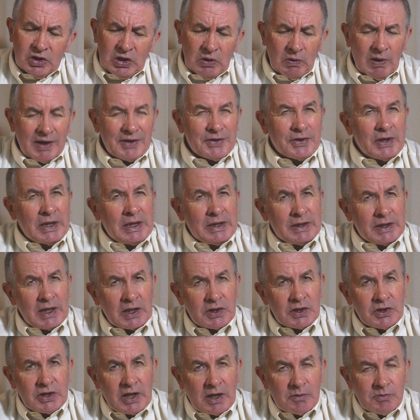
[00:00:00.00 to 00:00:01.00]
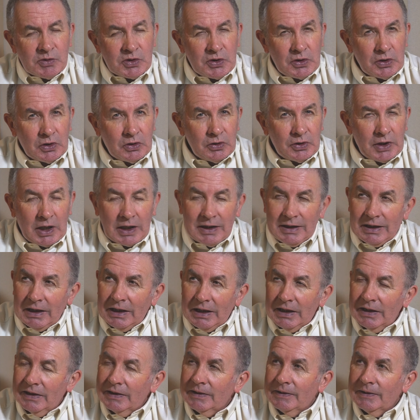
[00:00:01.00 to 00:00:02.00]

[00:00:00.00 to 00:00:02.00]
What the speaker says: Do I think dash cams are a good idea?